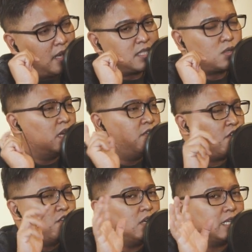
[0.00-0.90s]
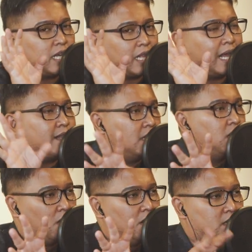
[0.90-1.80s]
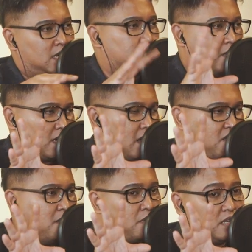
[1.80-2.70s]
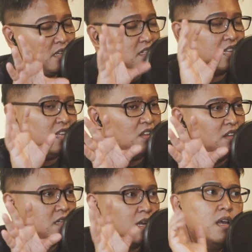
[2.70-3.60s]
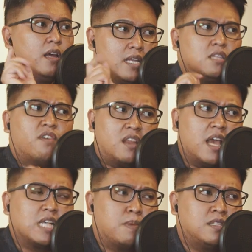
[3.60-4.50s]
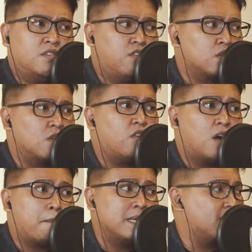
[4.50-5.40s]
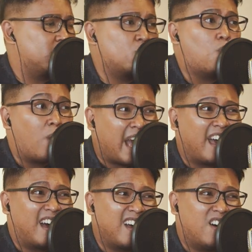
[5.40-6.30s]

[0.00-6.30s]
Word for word: It's, if your food is like nineteen dollars, like cafe price, right? It's nineteen dollars, right? That's a very expensive photo for a piece of square